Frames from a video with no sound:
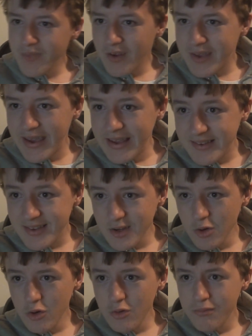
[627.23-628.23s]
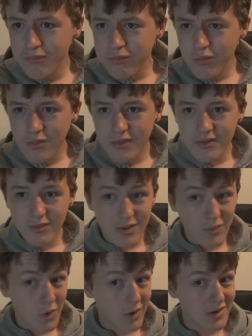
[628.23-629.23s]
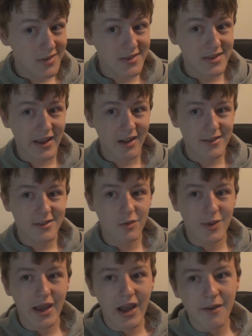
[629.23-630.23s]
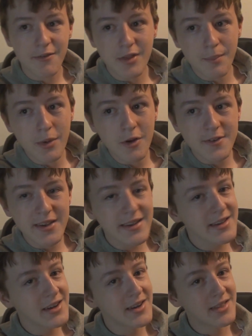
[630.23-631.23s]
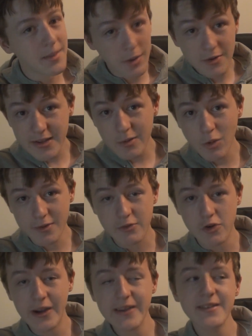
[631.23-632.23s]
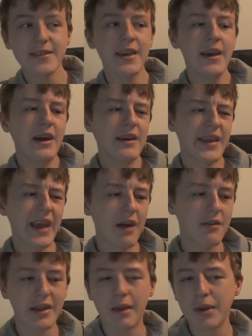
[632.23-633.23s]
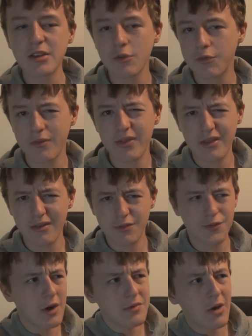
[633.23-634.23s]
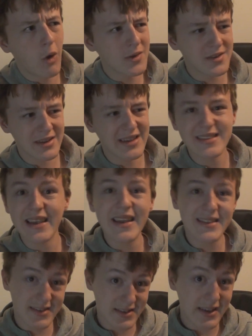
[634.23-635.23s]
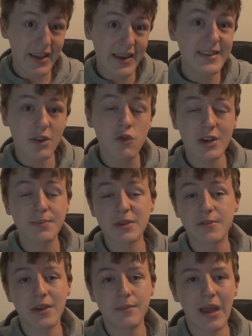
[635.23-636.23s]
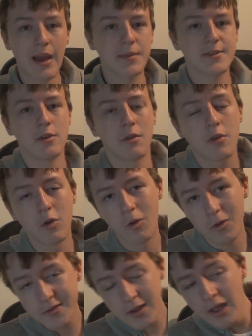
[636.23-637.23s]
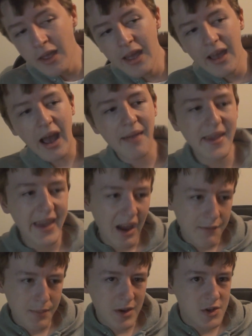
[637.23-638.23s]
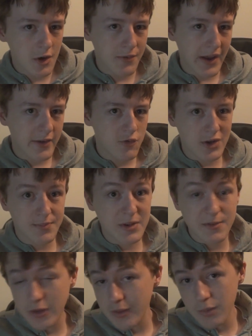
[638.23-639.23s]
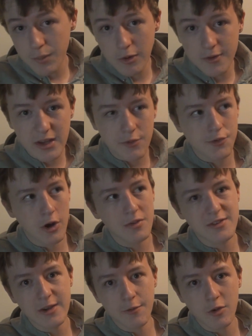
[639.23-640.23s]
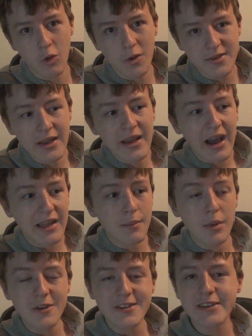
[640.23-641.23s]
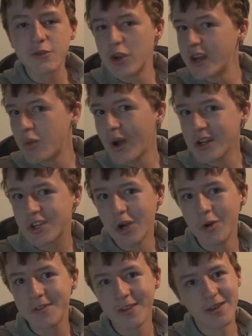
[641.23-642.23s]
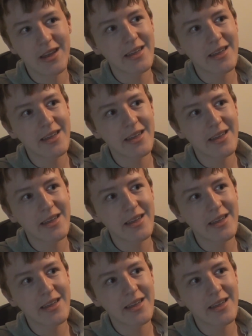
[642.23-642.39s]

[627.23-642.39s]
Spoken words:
Okay, so what else do we have? The music was great. They have like a bunch of, throughout the whole, because it is a Christmas themed episode, of course, and they have a bunch of like Christmas themed music throughout it, of course, and the music's really well chosen.